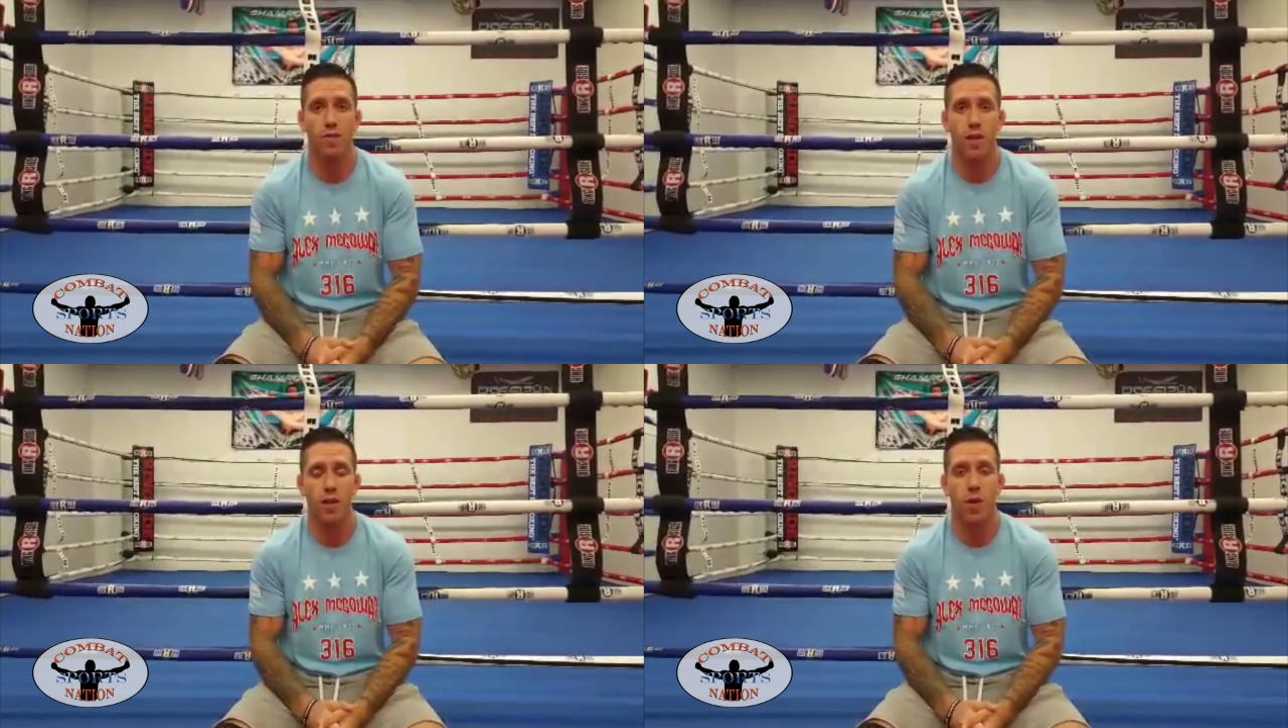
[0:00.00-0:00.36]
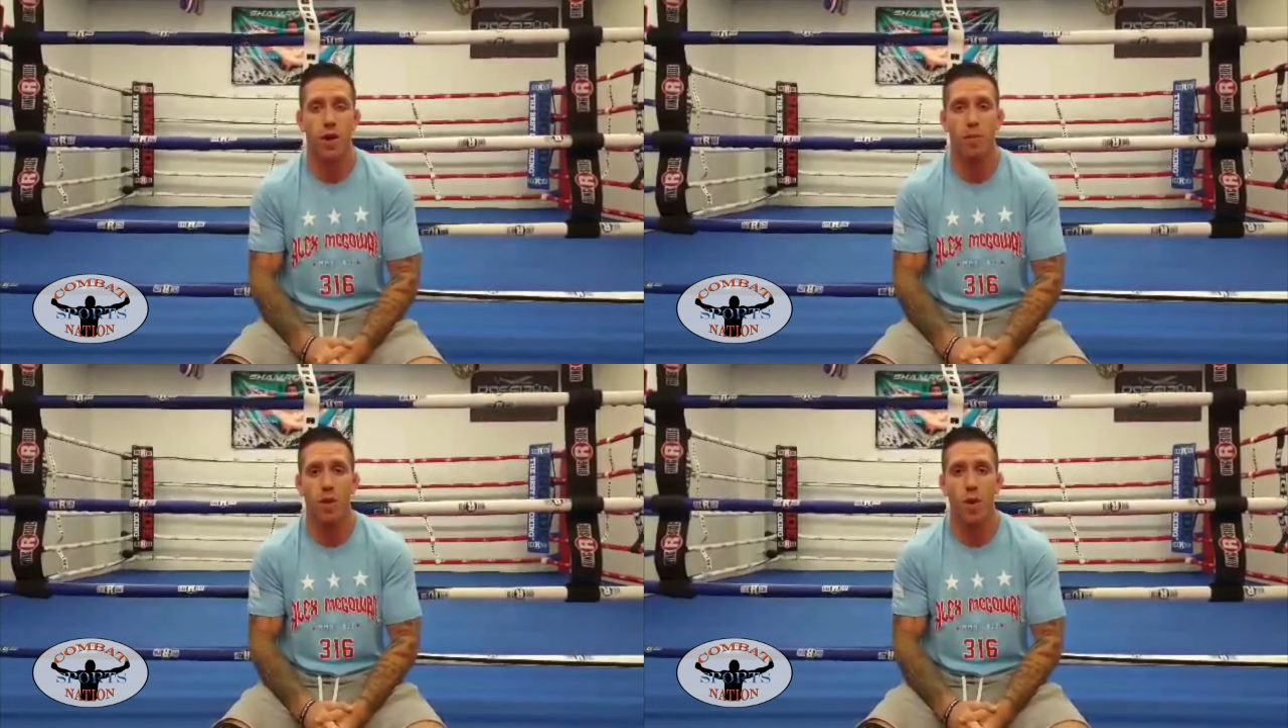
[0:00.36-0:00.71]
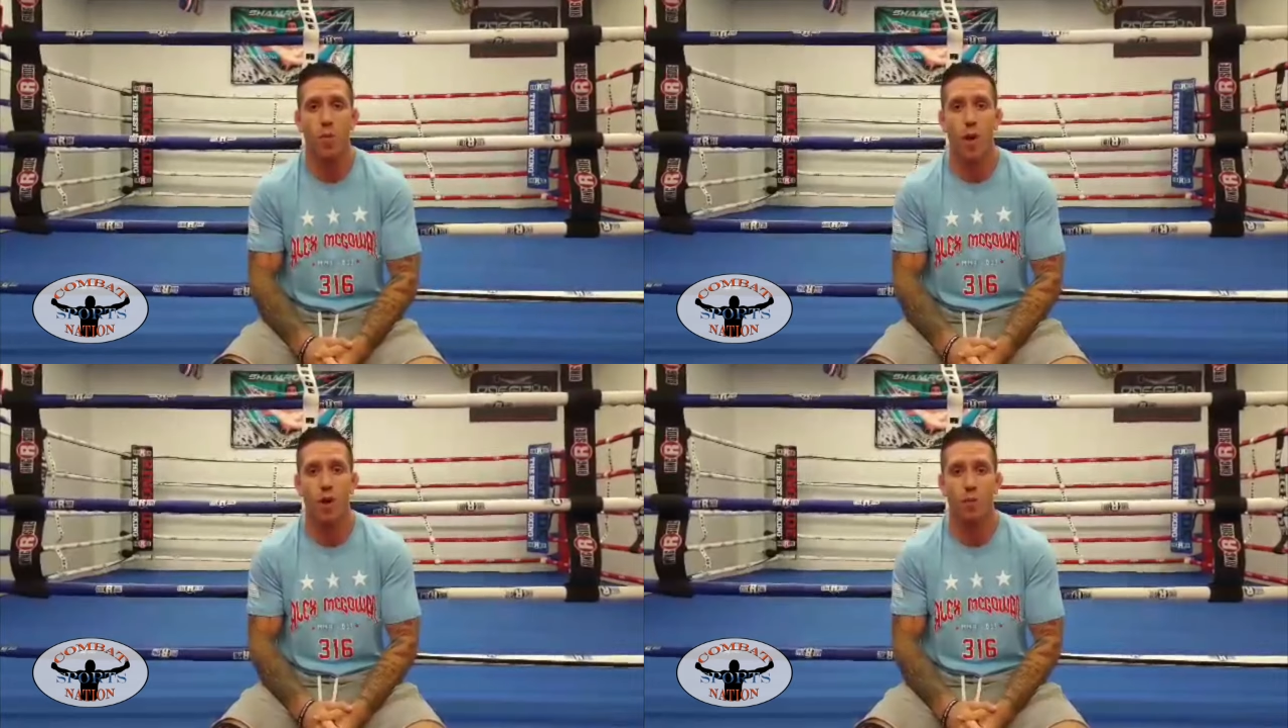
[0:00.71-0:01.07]
fellow up in
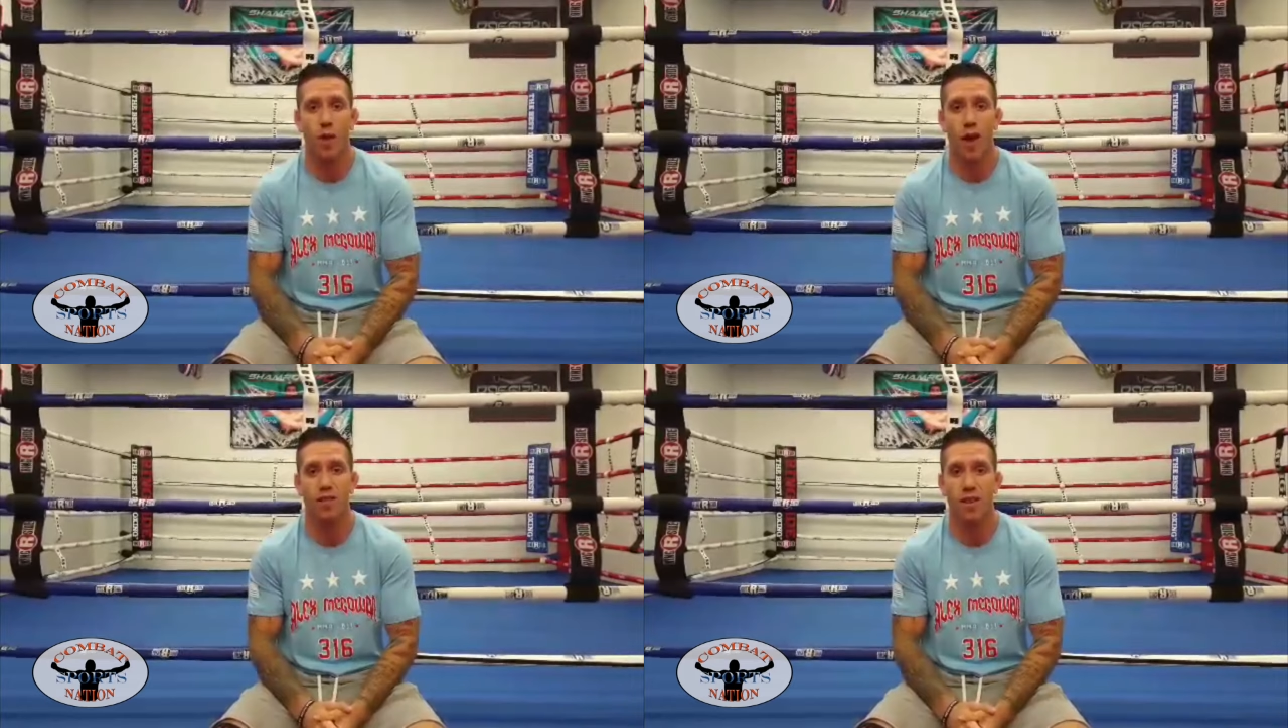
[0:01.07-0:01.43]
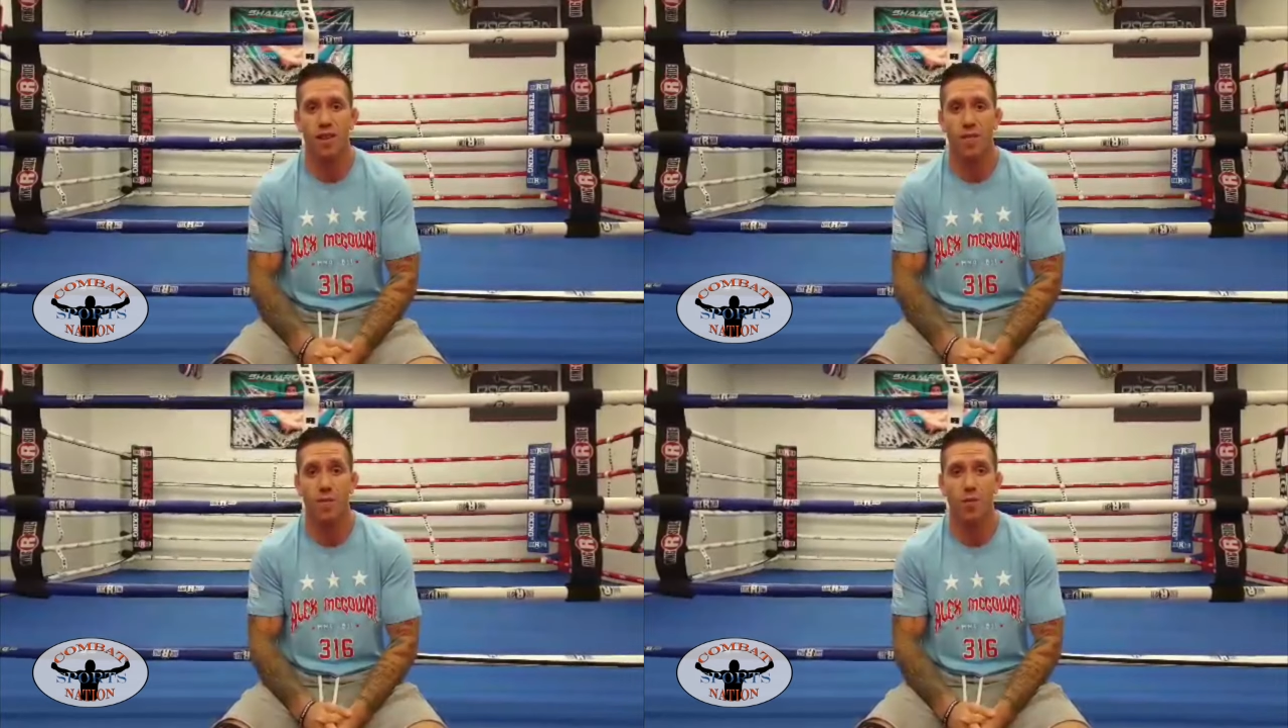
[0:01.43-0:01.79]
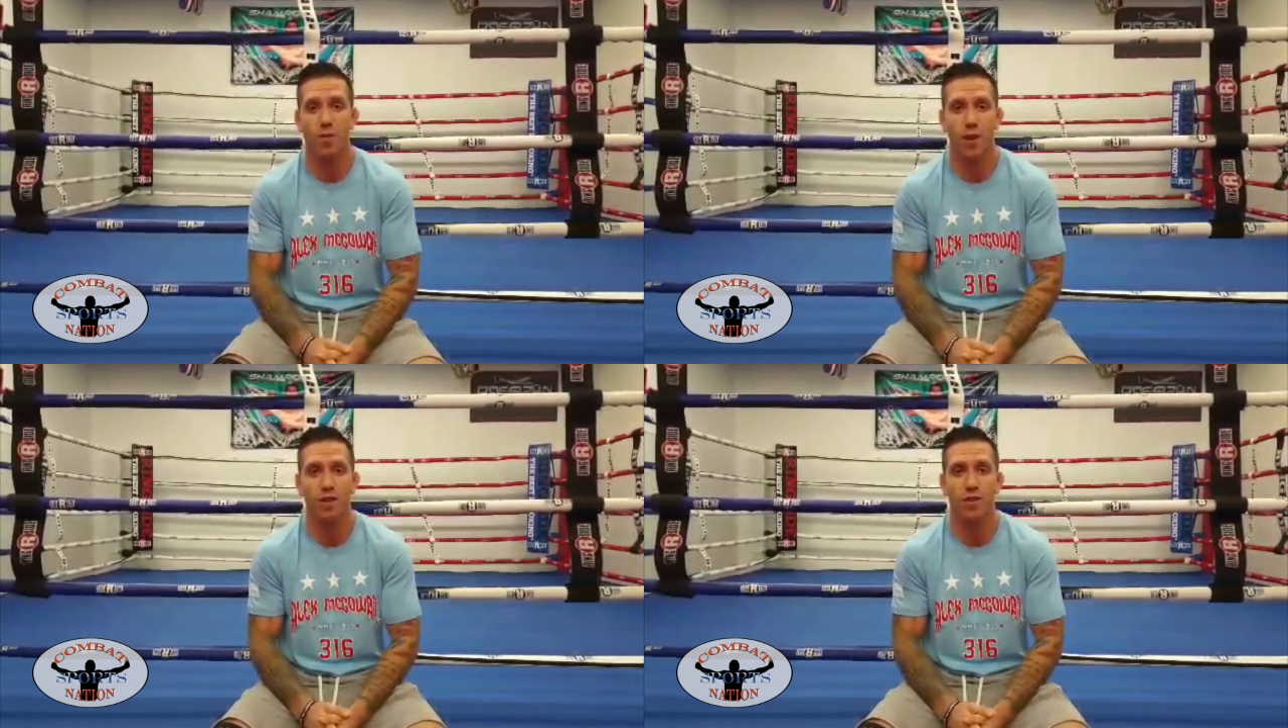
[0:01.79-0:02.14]
Omaha, Nebraska for
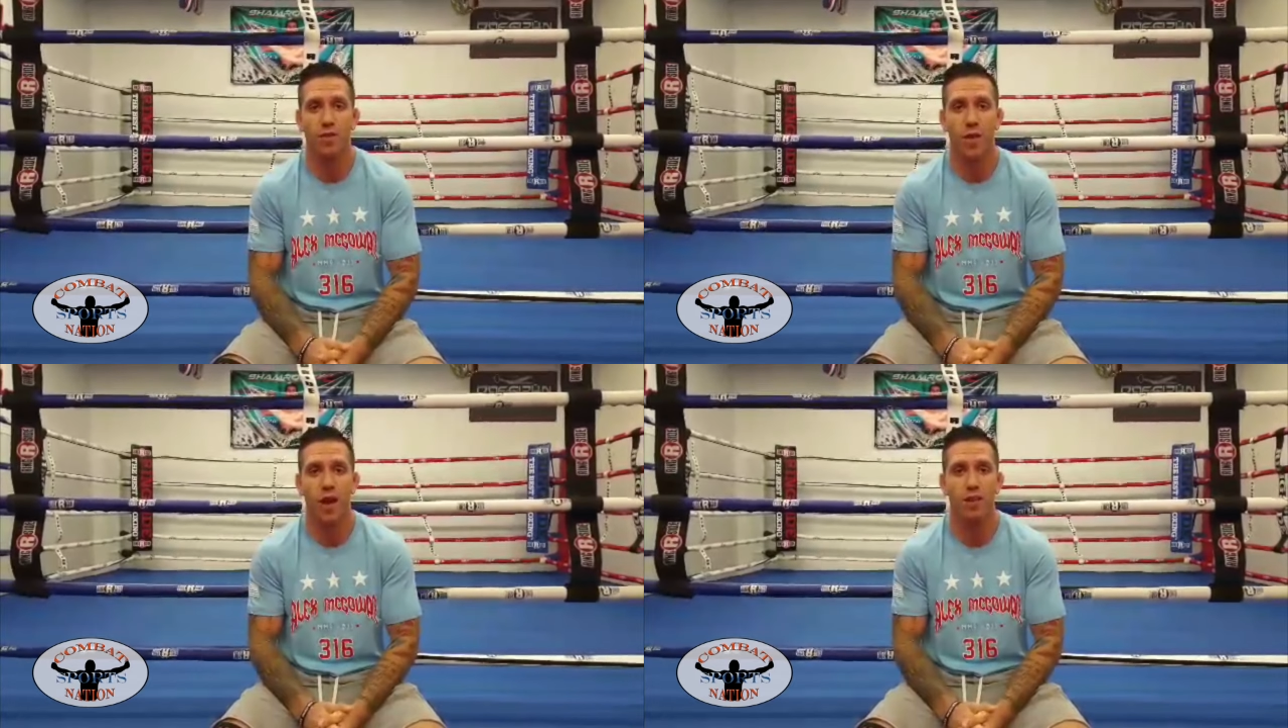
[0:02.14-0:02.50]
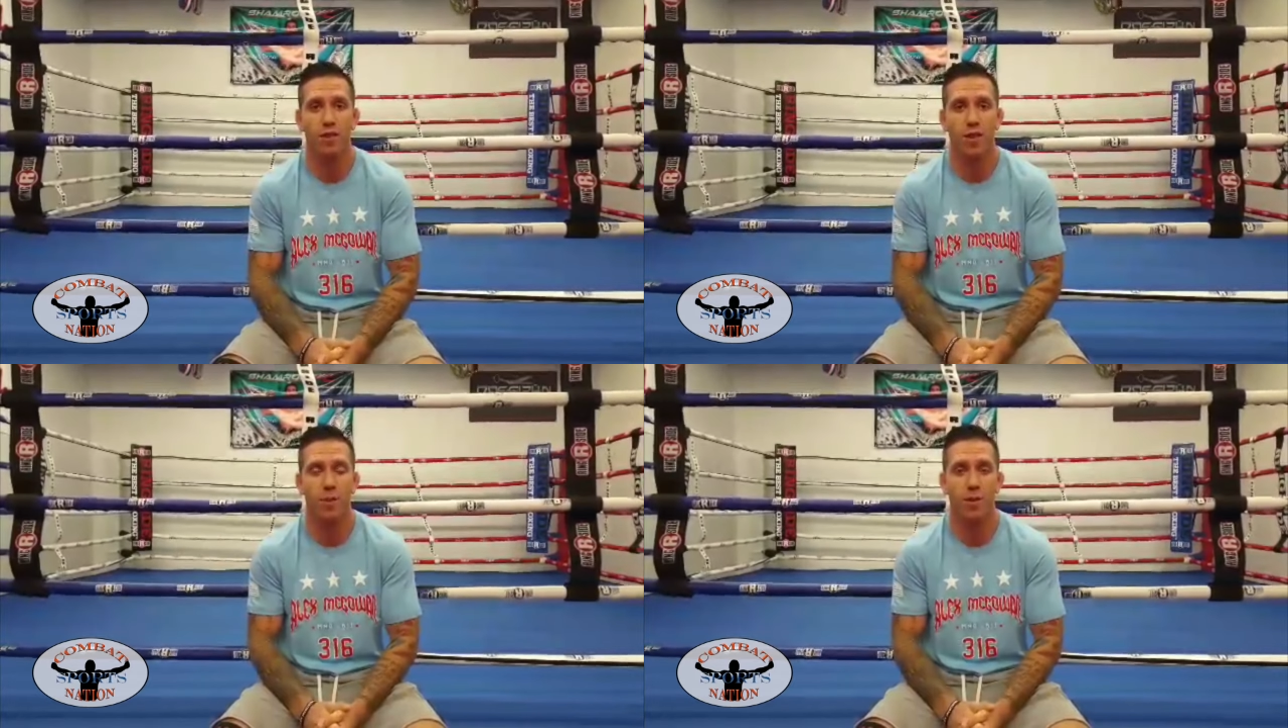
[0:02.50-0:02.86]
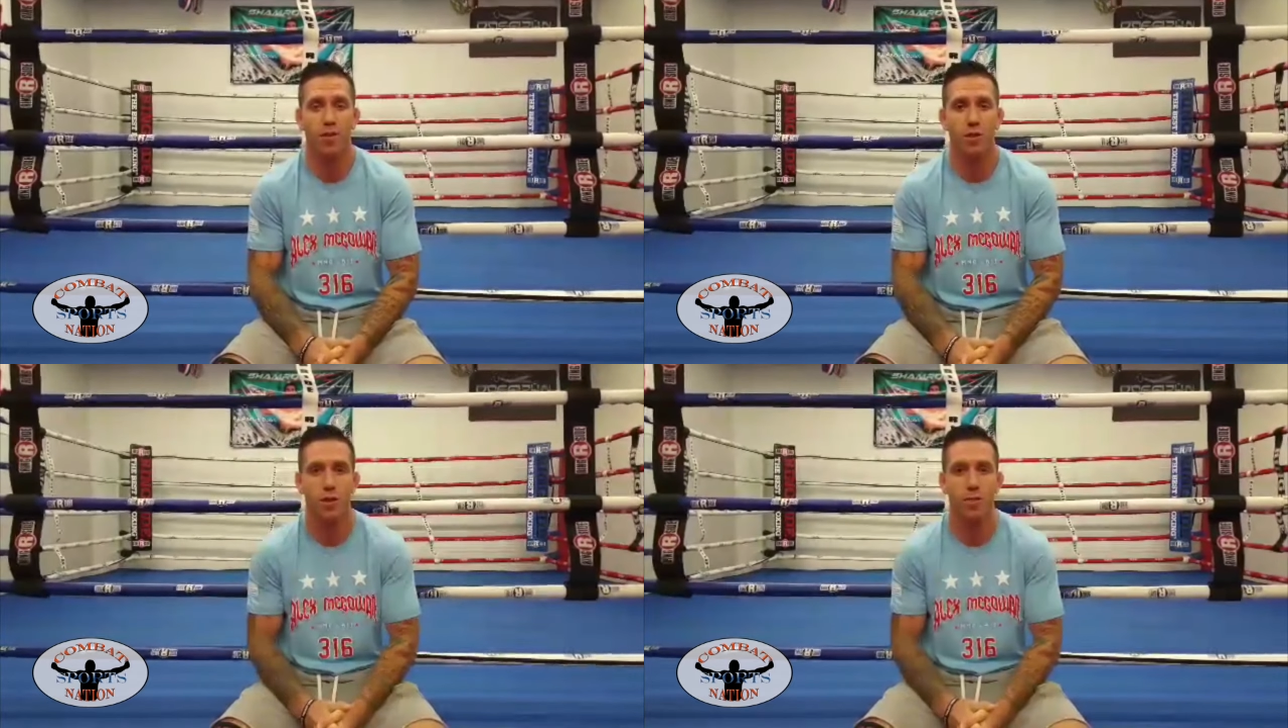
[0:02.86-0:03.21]
Victory Fighting
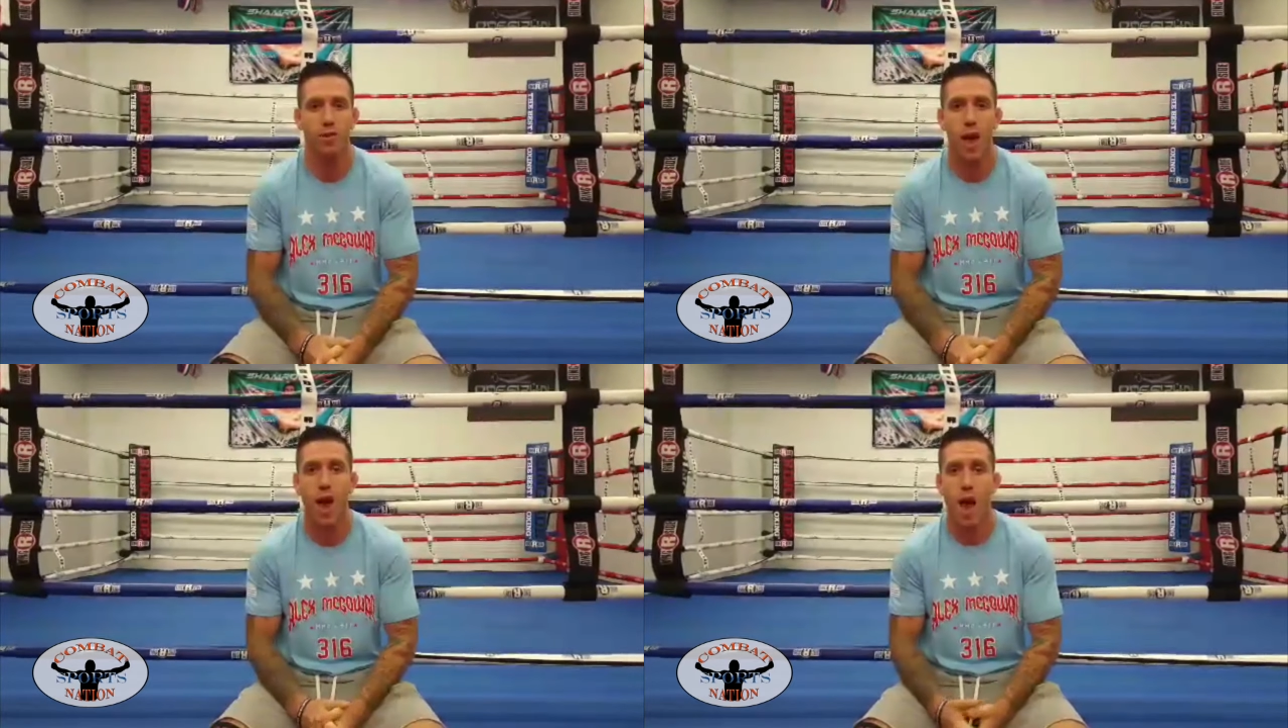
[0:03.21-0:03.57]
Championships.